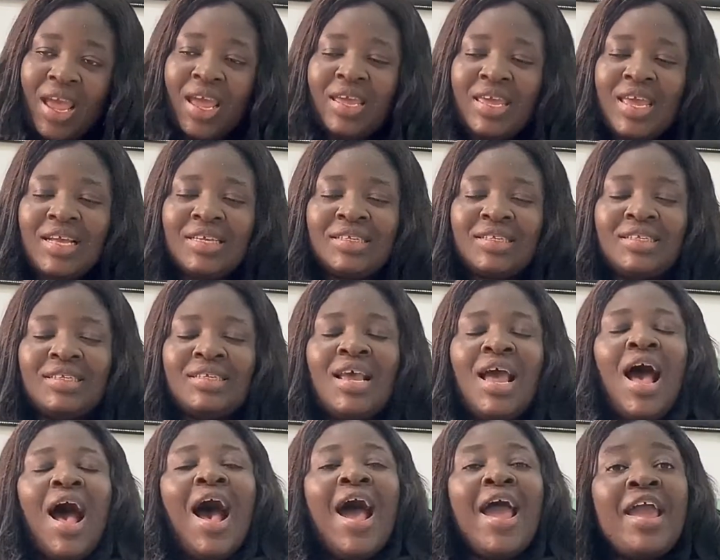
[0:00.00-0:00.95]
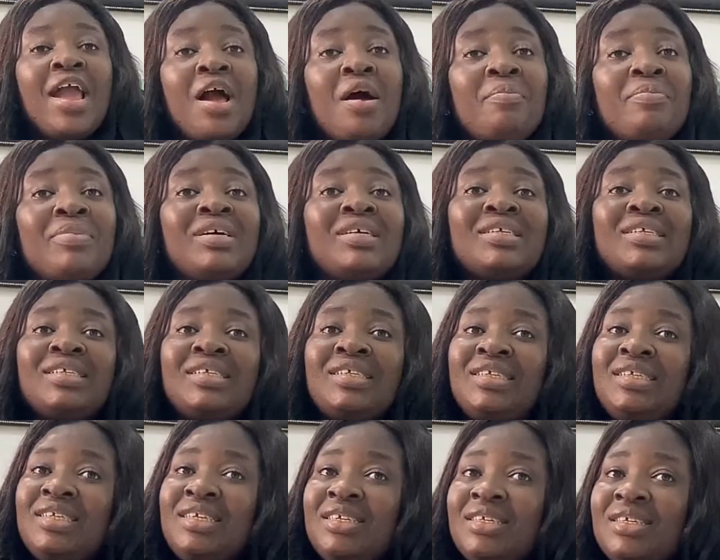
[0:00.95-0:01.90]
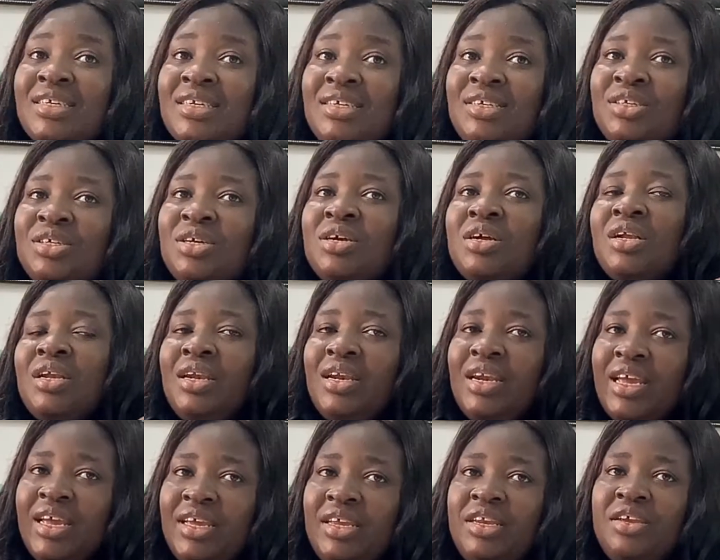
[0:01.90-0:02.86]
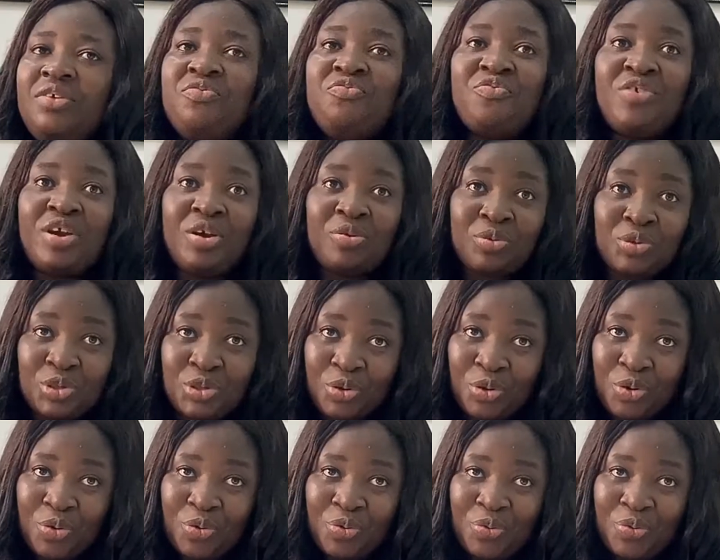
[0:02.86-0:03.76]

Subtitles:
Yes, I am a seasoned lady realtor,